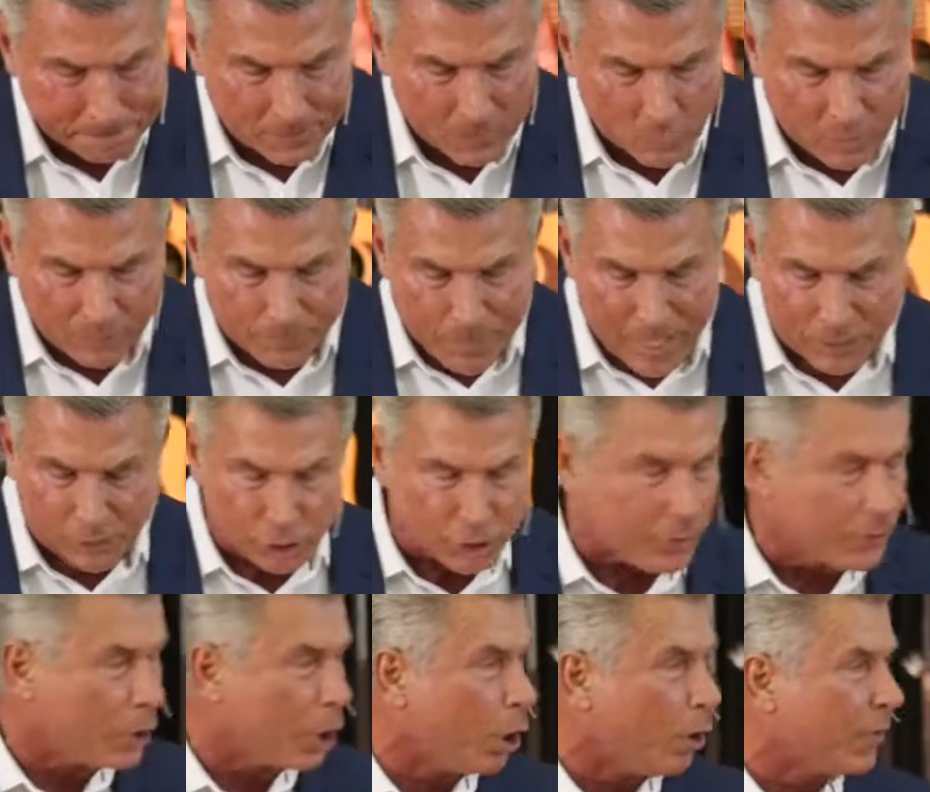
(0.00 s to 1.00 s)
We
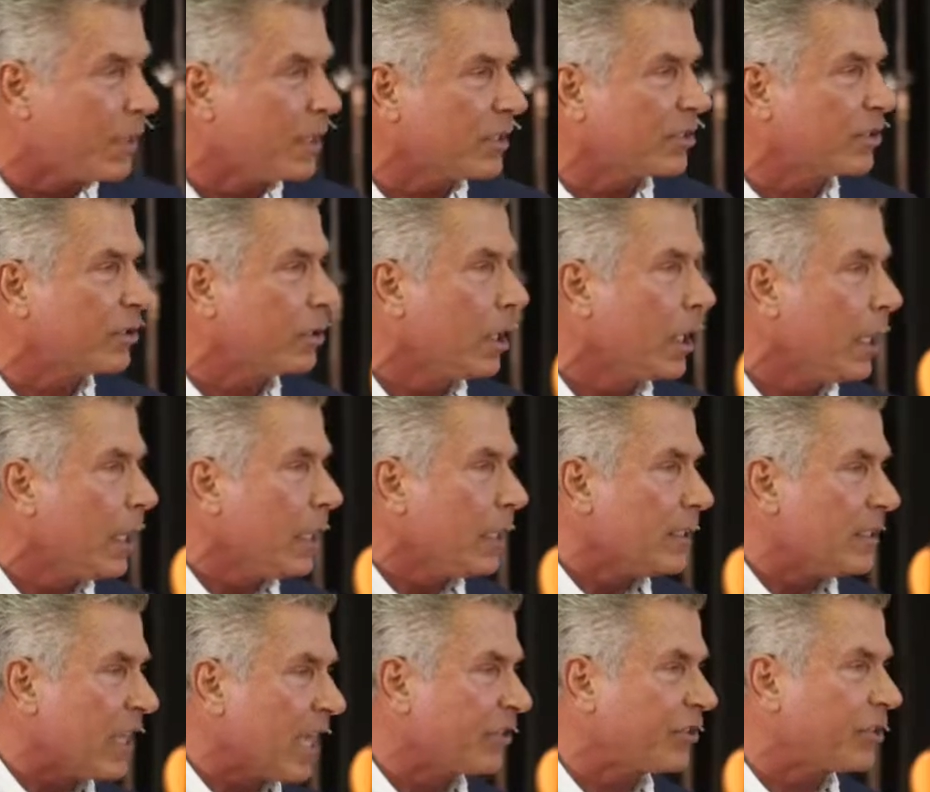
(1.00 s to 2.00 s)
mentioned, though, this
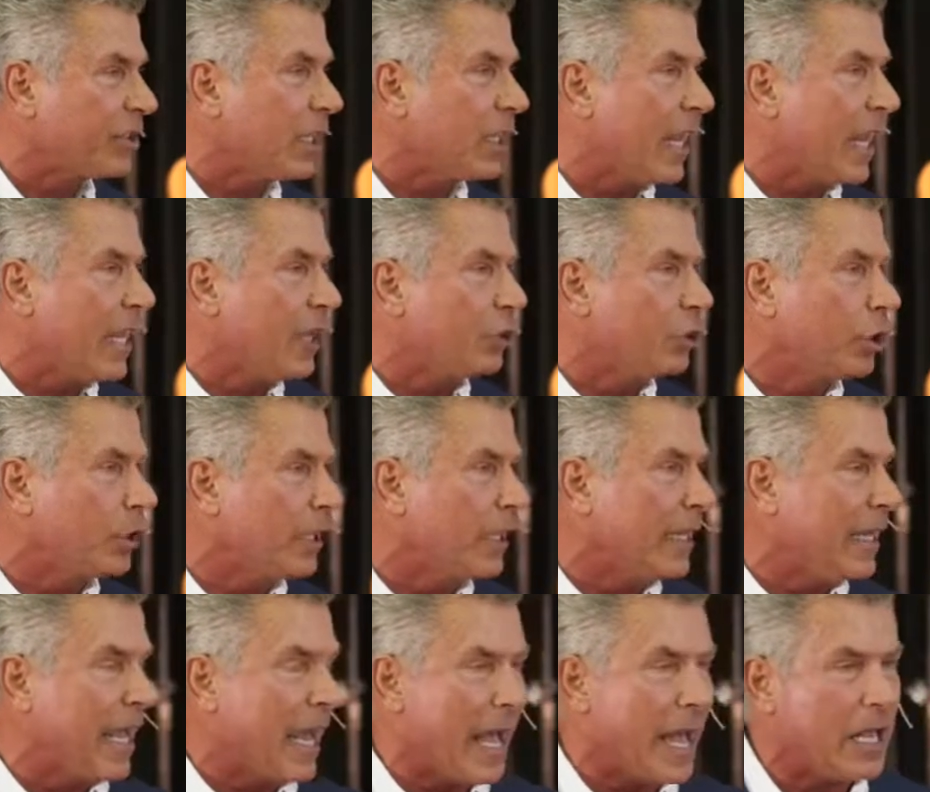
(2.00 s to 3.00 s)
destination
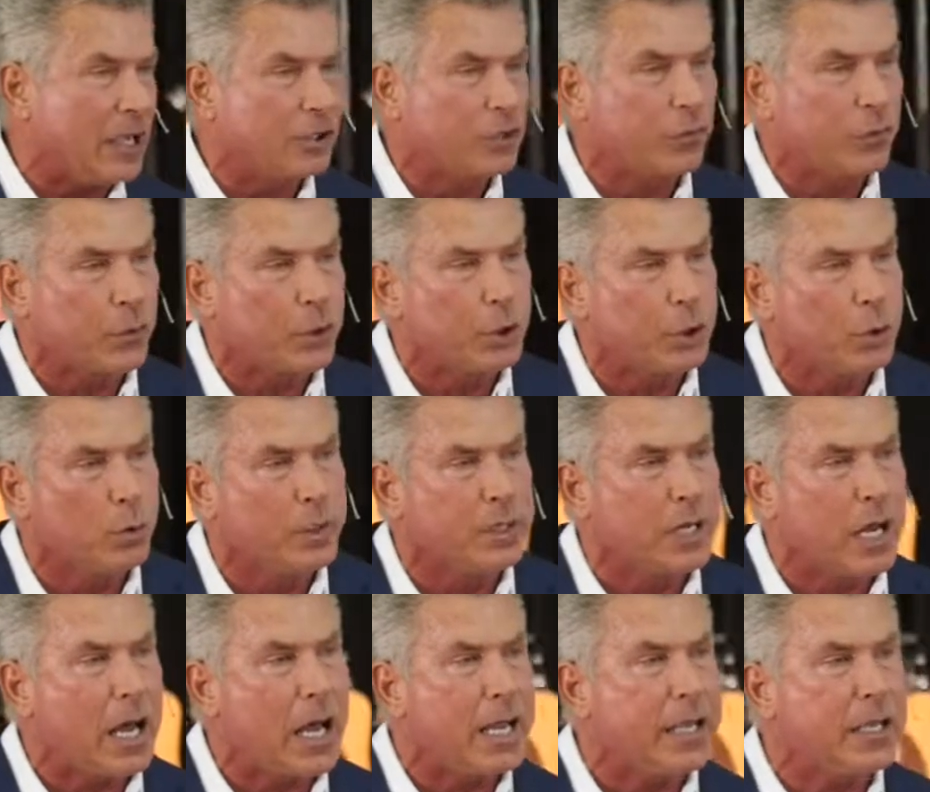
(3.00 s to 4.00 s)
that He has for you
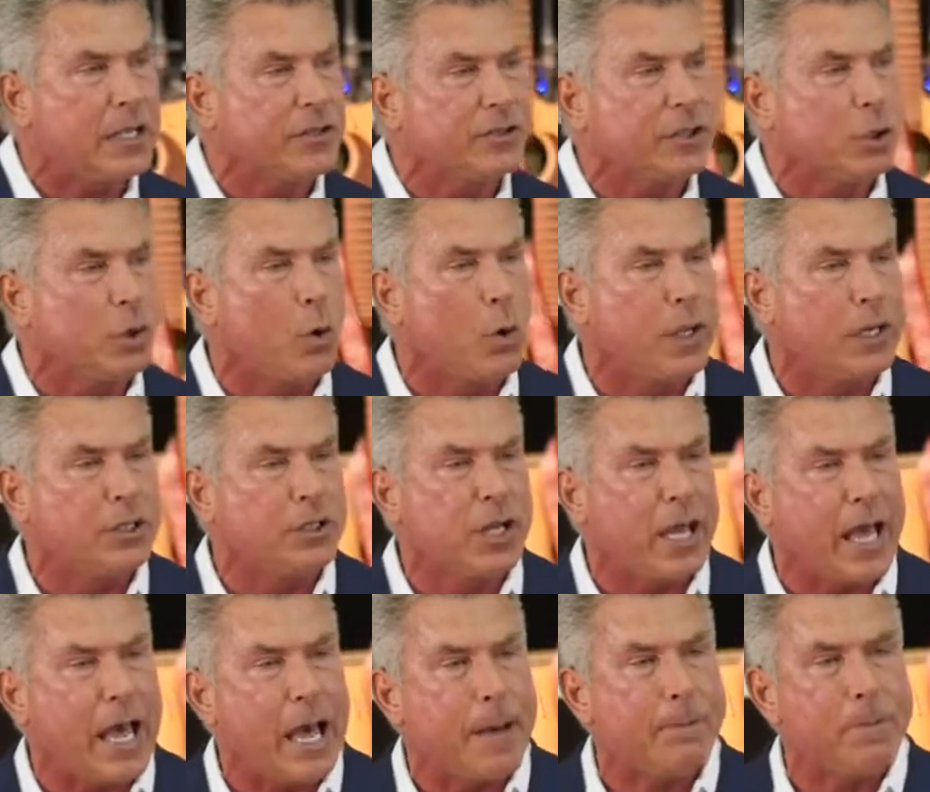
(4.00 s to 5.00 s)
and I isn't going
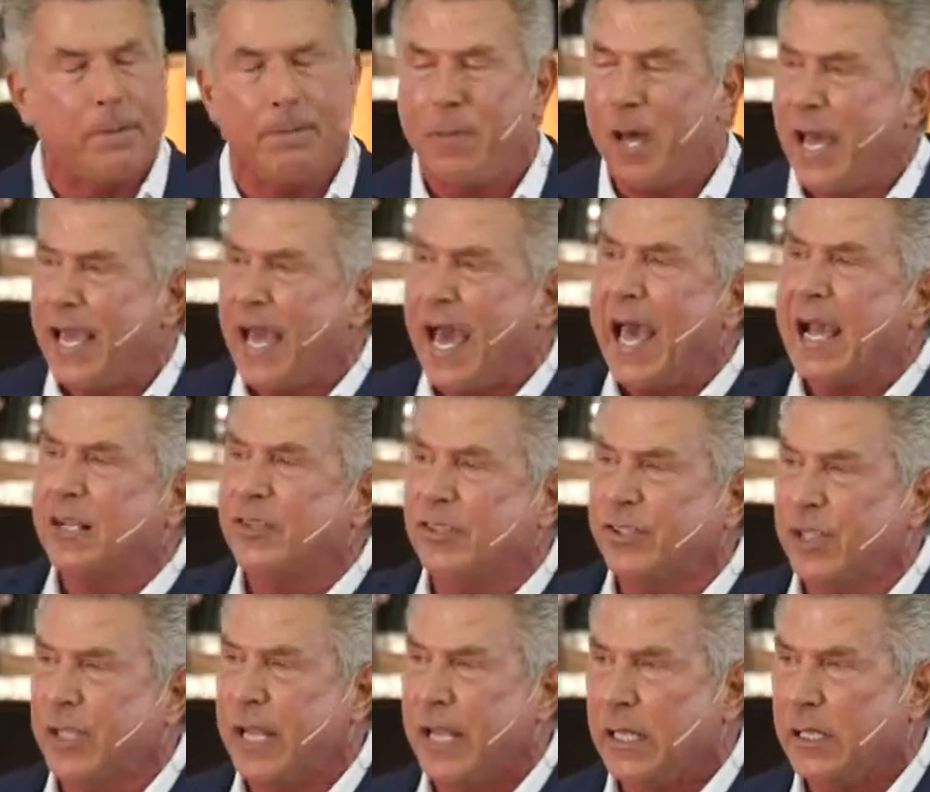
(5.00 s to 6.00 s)
to happen by
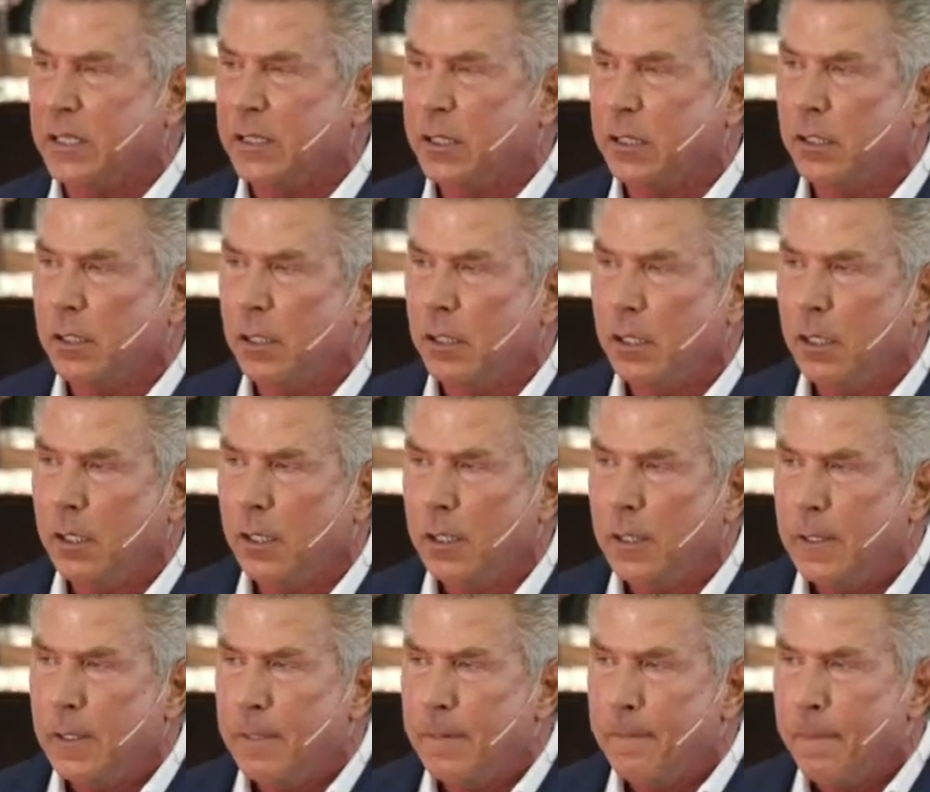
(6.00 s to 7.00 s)
accident.
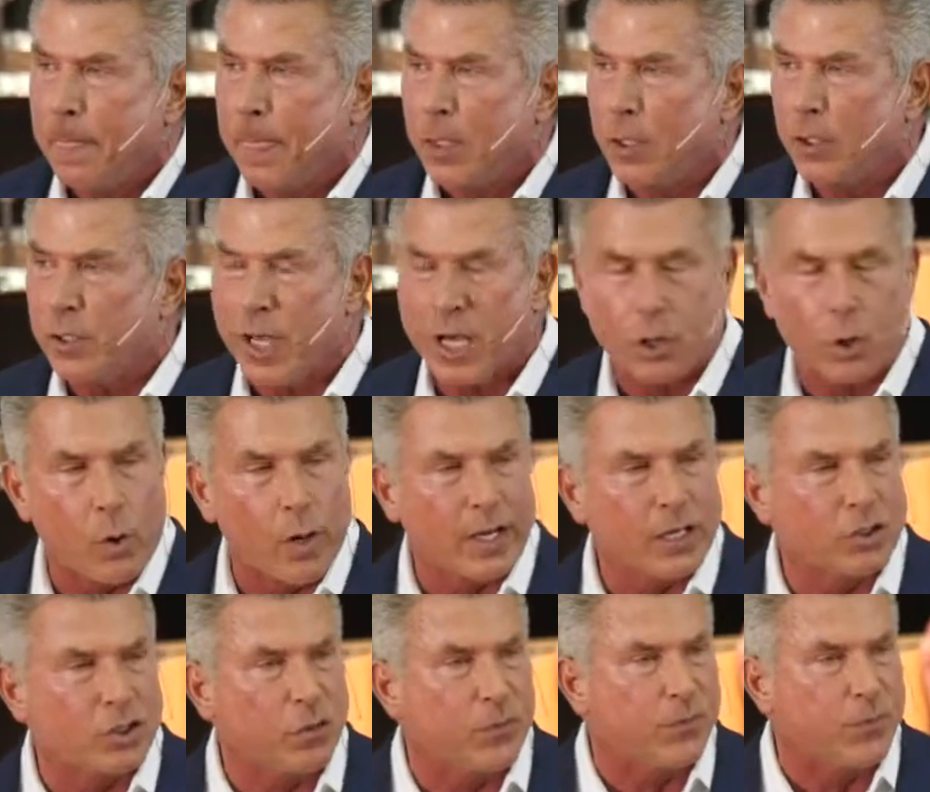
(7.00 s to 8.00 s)
You're not
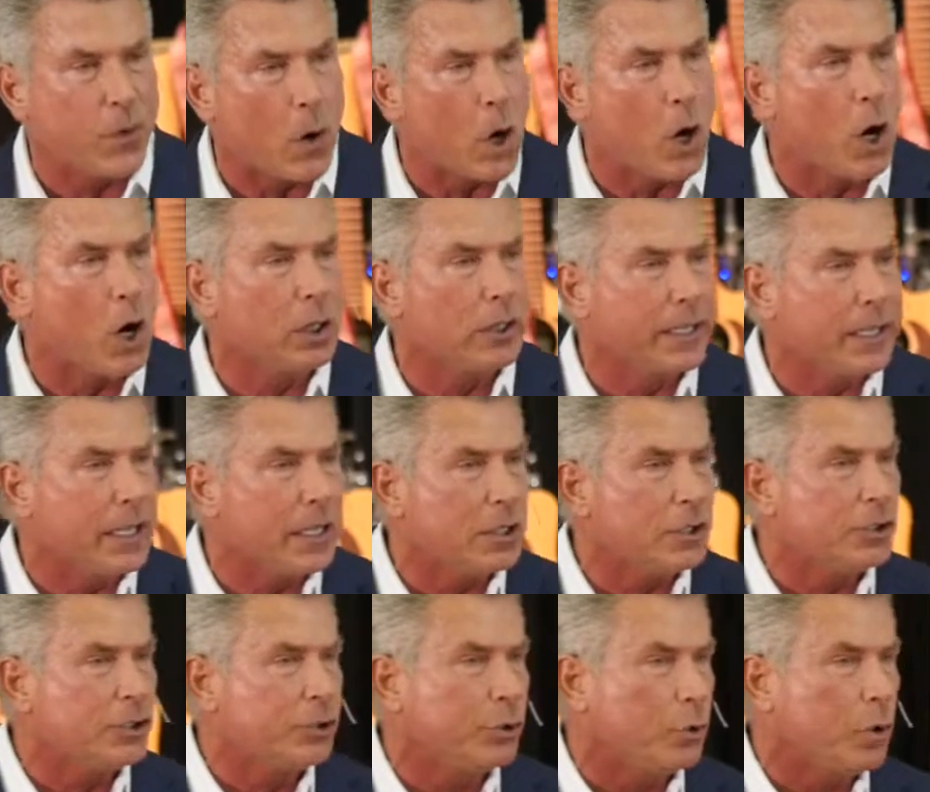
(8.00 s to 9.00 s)
going to fall
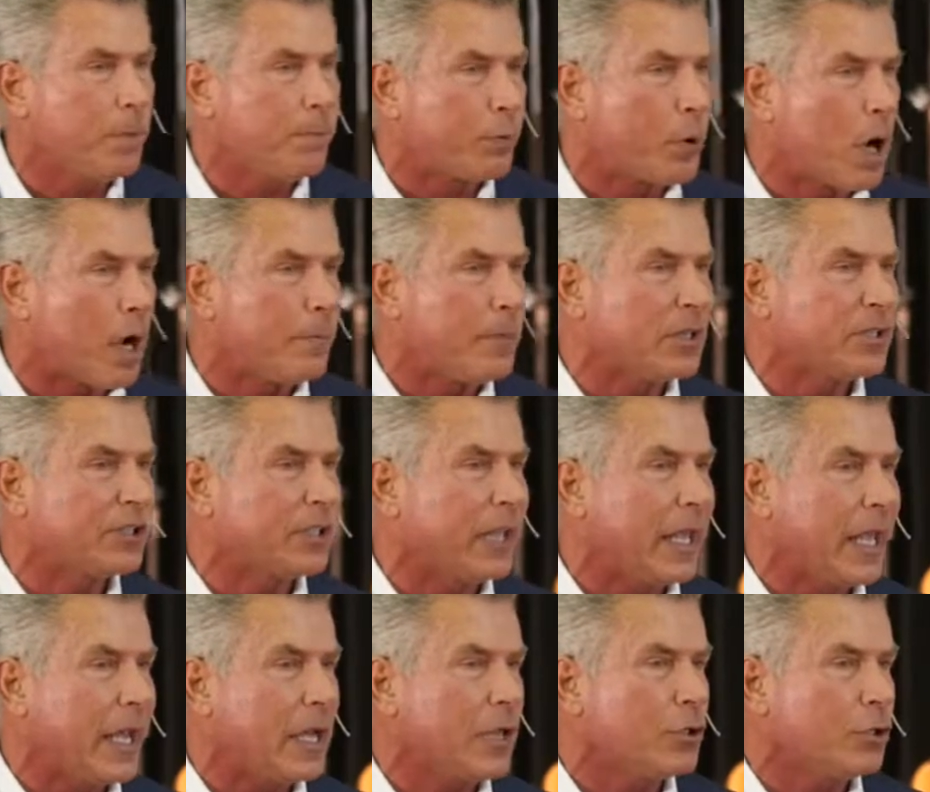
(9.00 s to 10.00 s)
into a promised
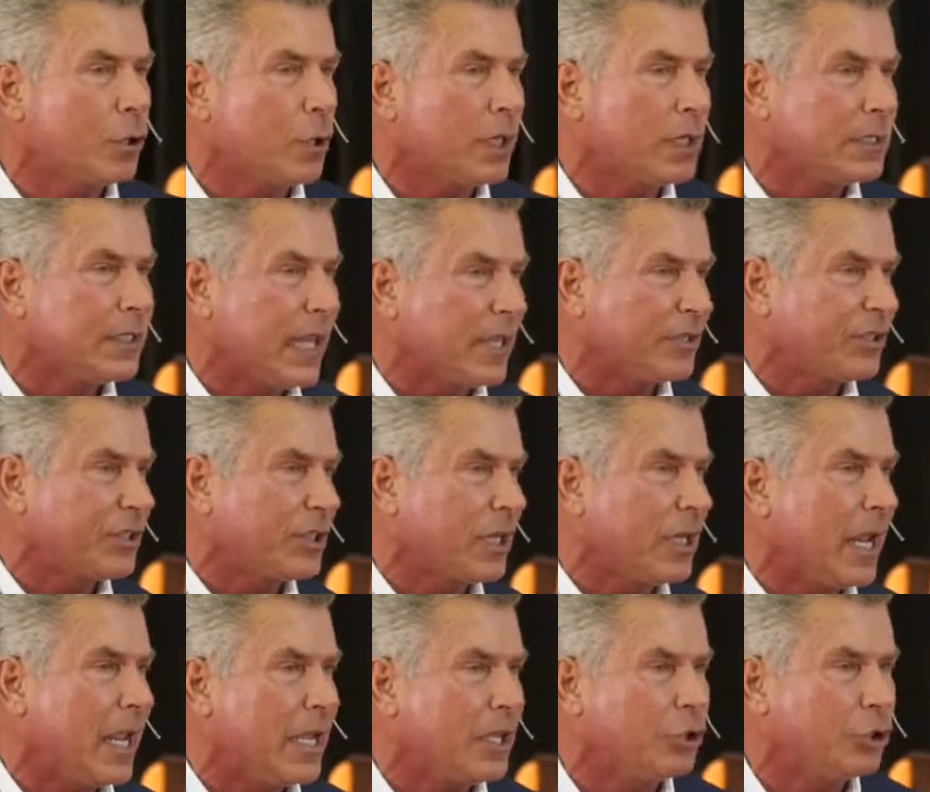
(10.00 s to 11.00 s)
land or a
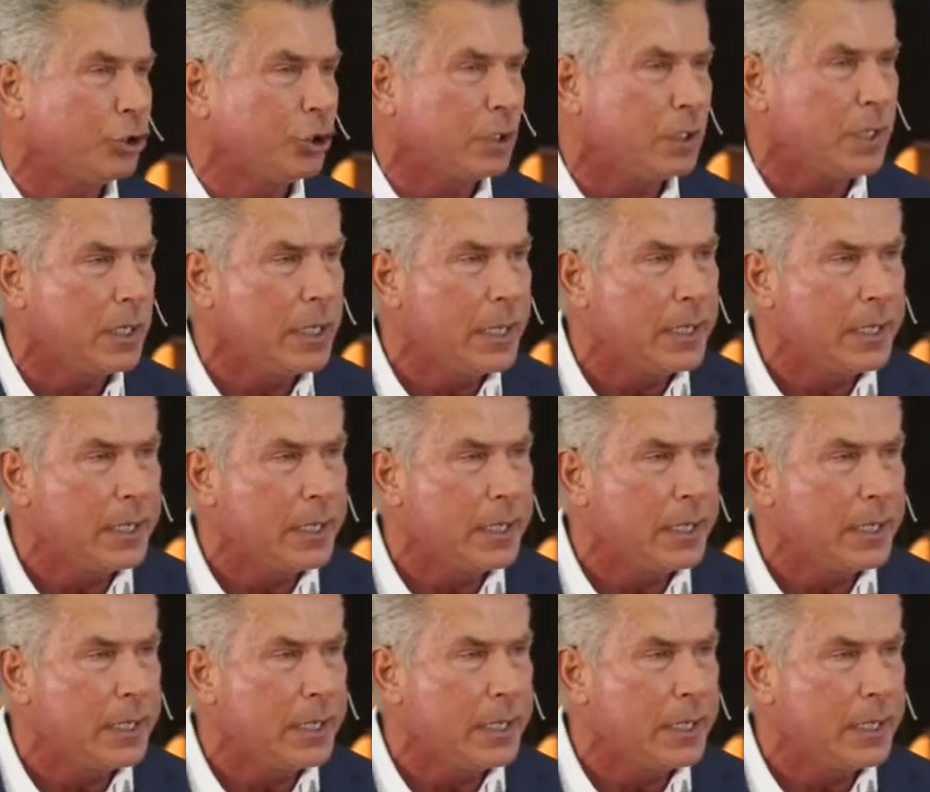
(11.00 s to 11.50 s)
destination